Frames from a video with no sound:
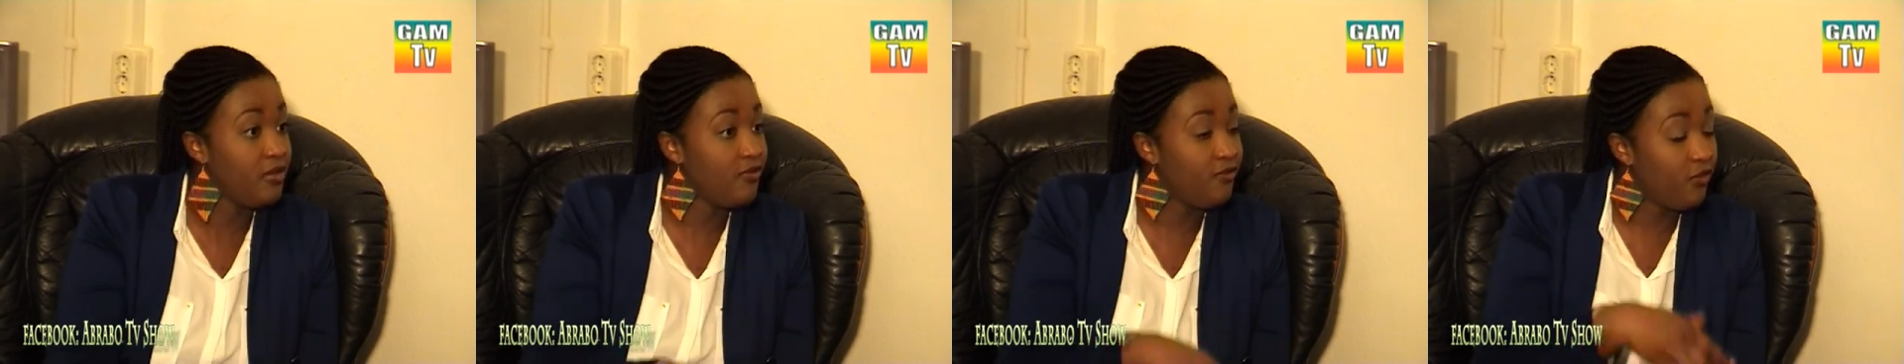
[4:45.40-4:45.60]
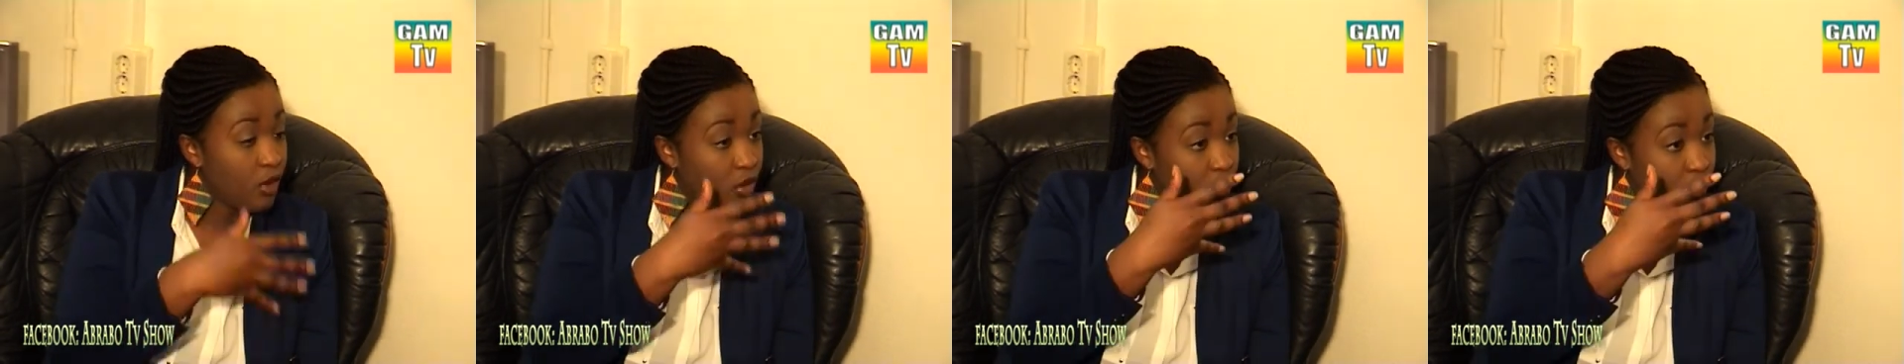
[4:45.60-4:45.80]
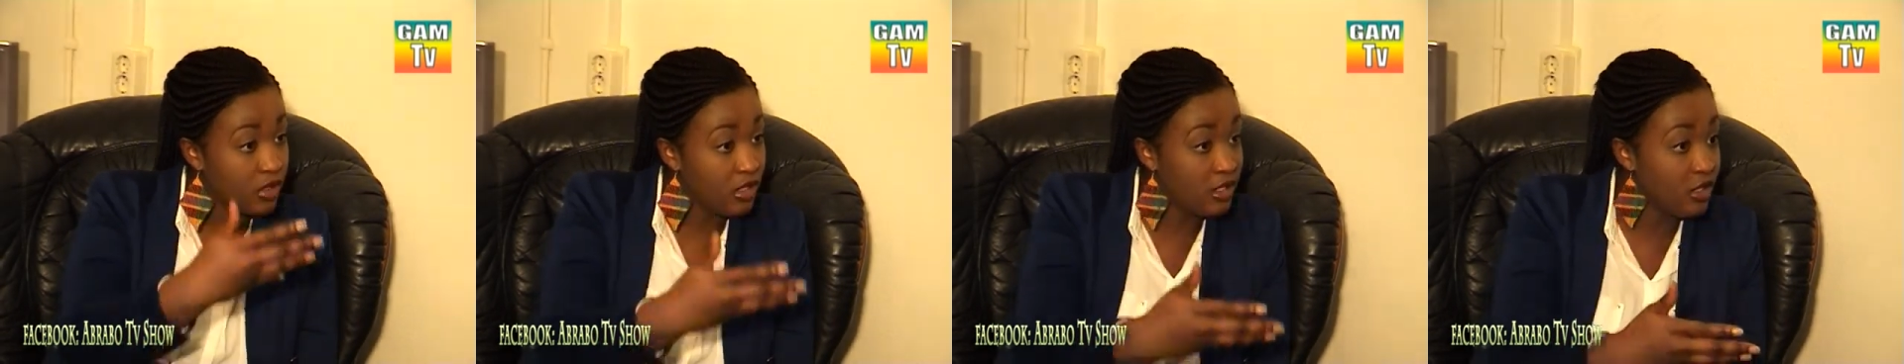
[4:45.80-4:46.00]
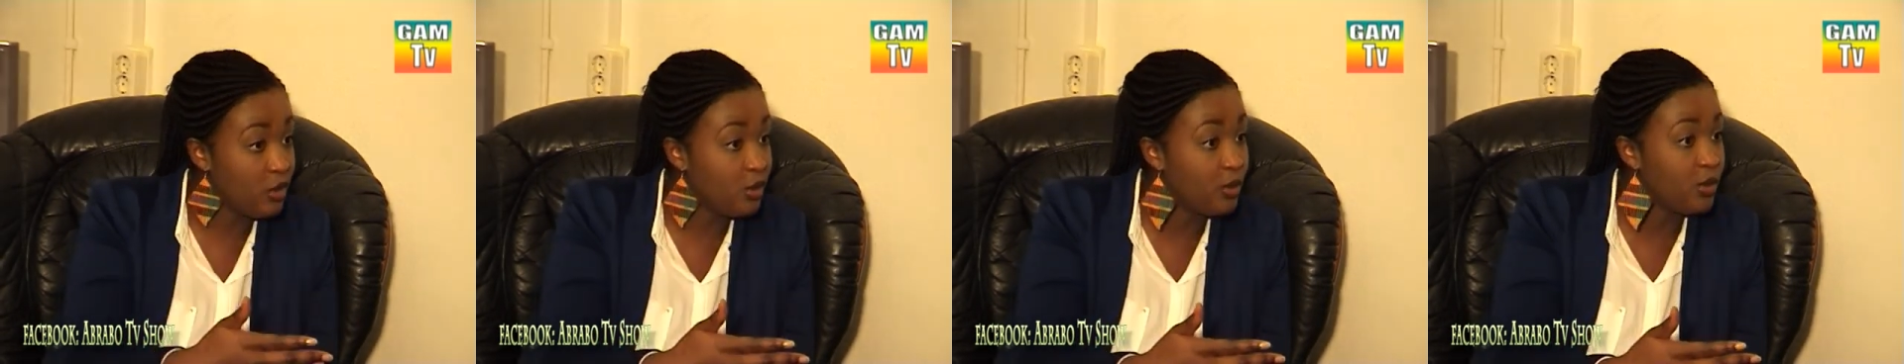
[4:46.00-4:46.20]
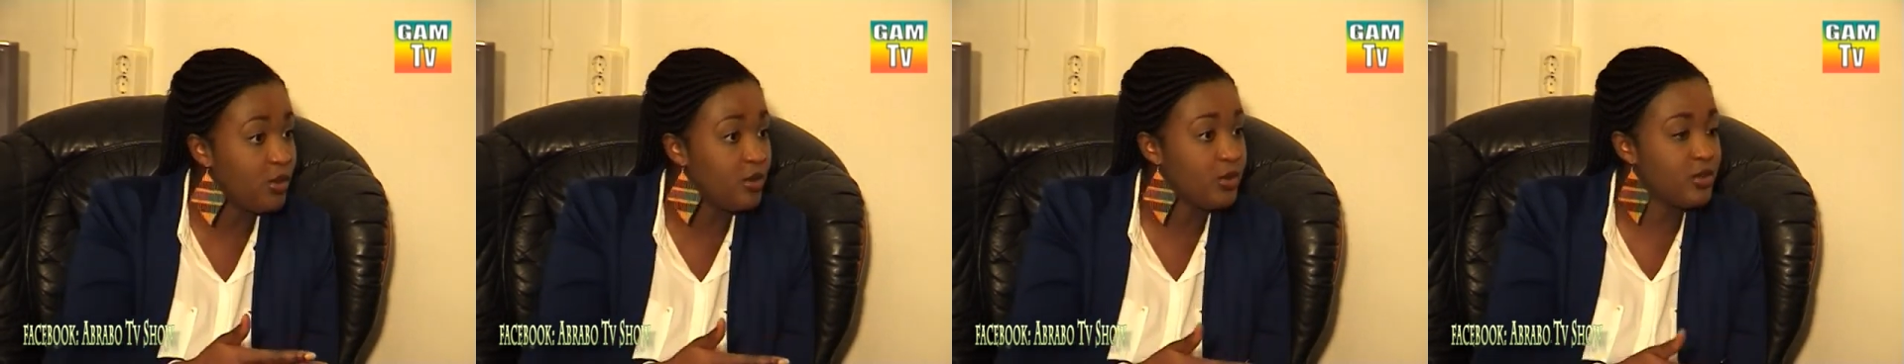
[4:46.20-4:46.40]
follow the
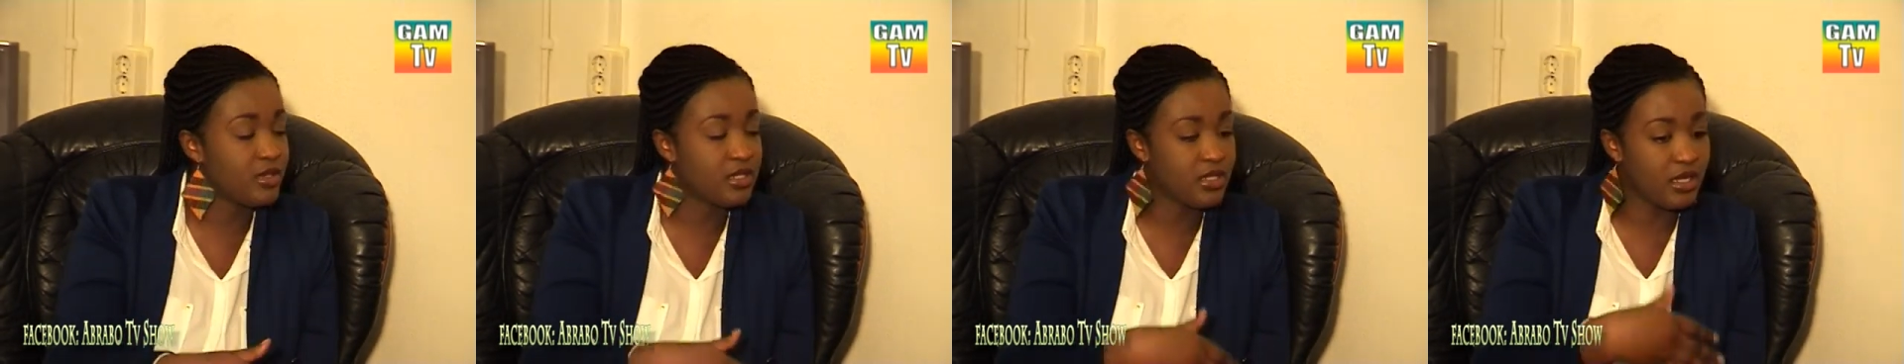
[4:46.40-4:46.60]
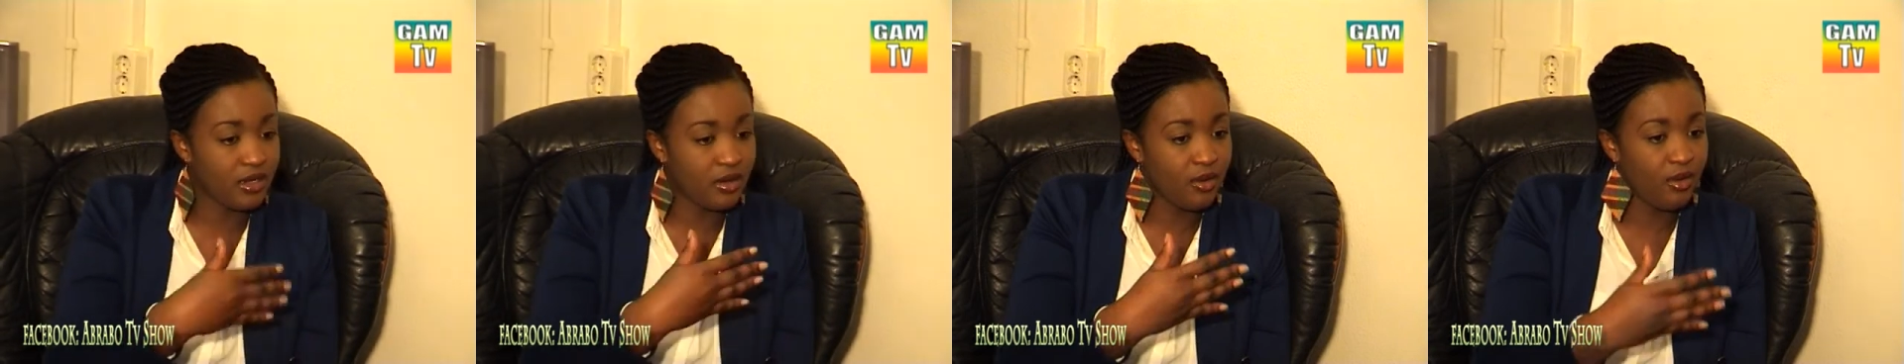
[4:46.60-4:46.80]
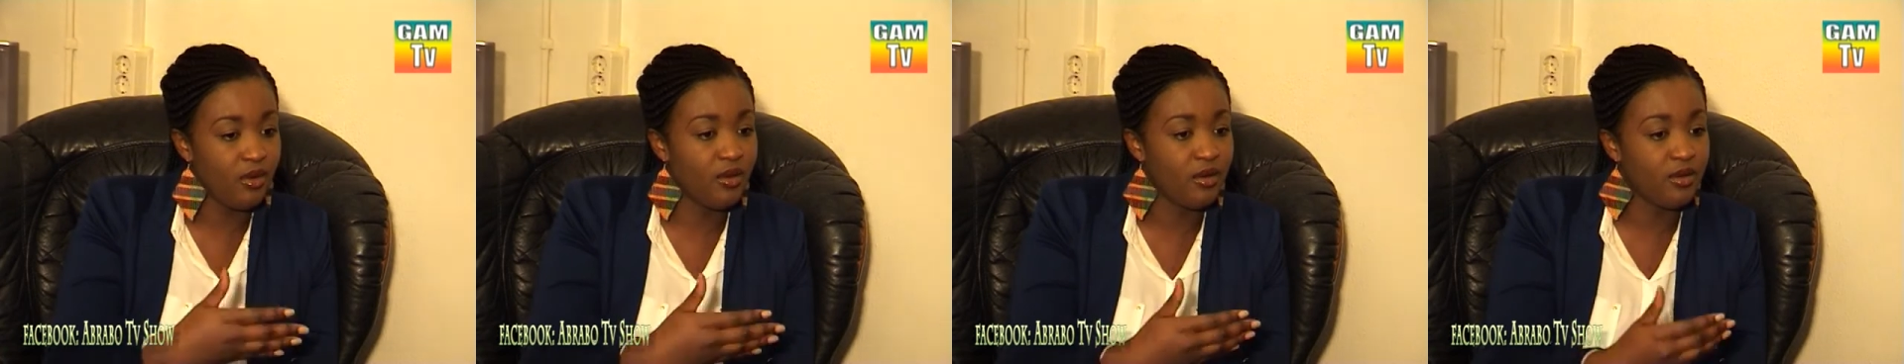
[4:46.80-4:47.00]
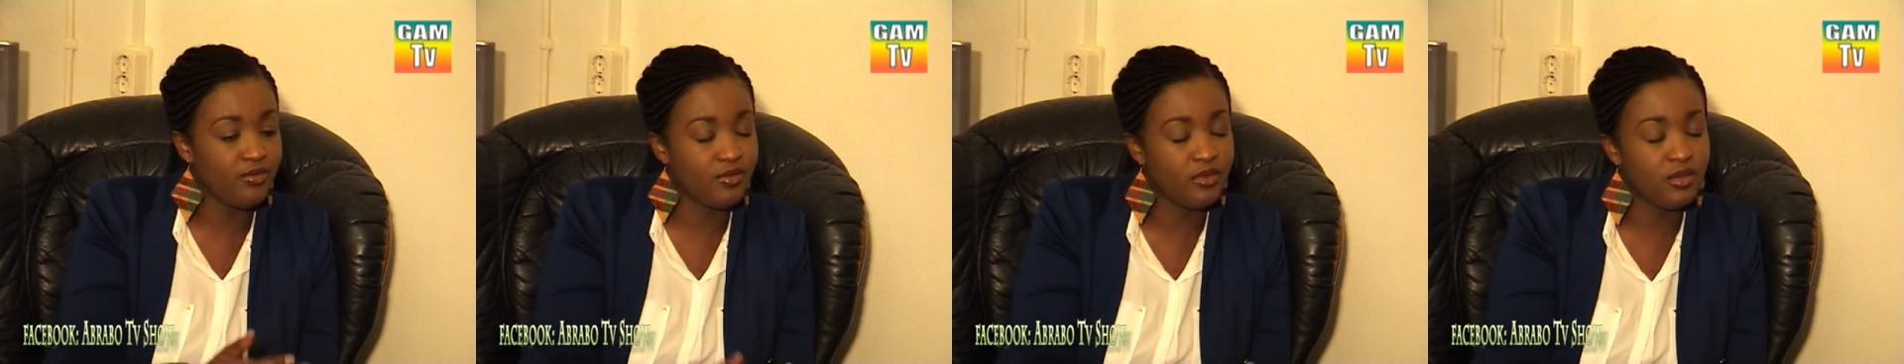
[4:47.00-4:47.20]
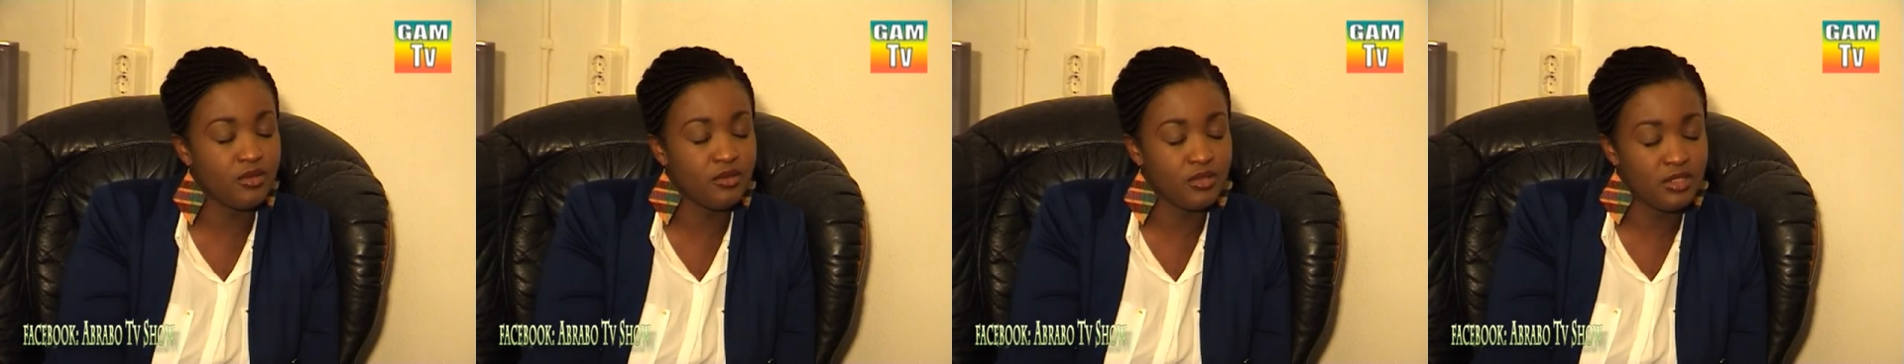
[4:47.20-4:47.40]
news and all
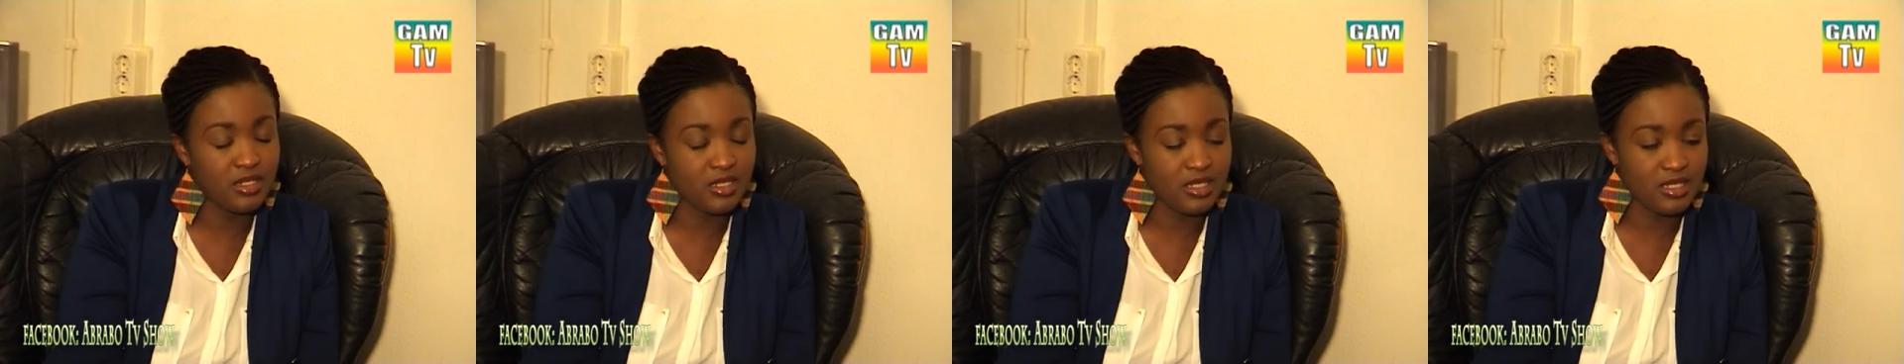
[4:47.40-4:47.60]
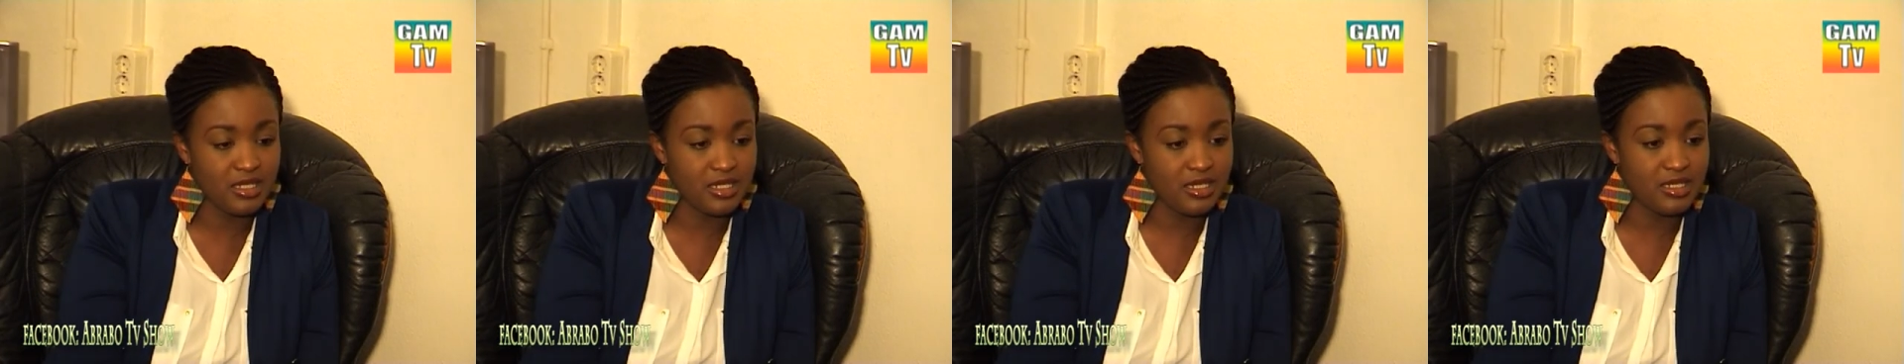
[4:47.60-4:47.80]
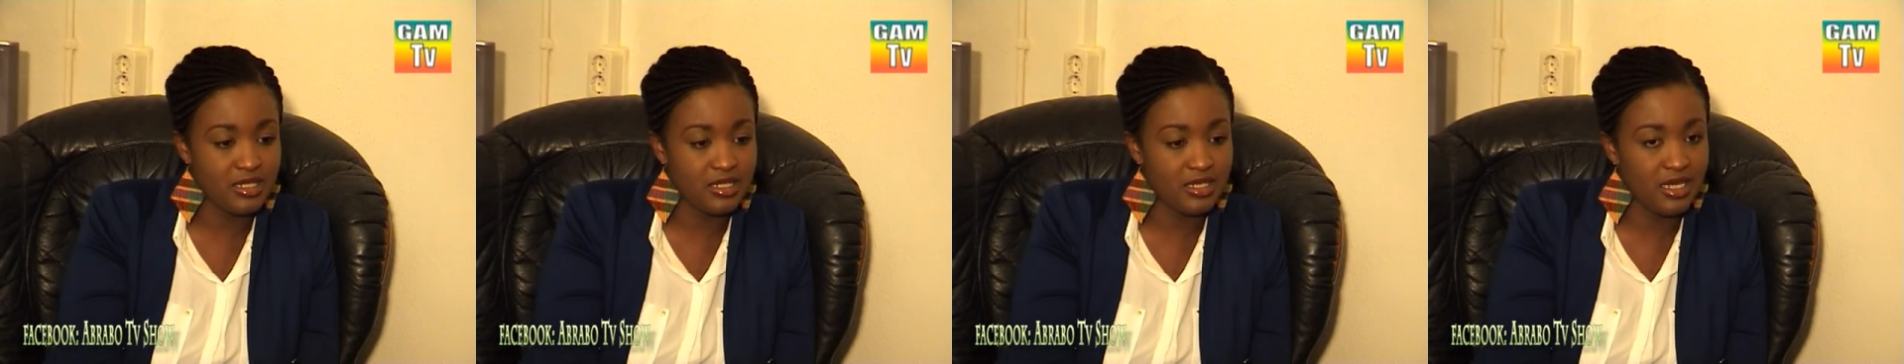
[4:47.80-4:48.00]
of those things and